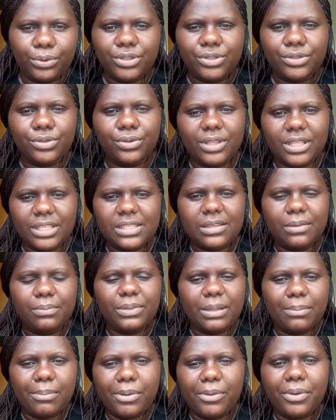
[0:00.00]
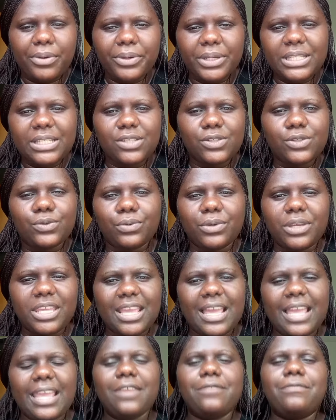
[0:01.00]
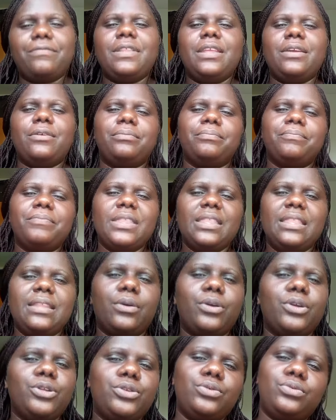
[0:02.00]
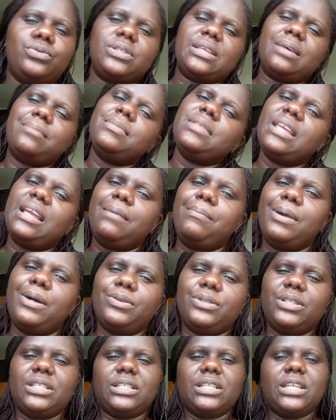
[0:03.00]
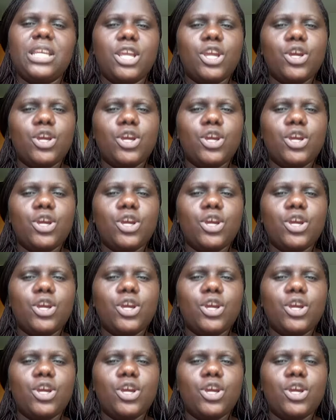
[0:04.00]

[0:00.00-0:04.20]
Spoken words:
So this September we're waiting to hear if they're going to do something about it,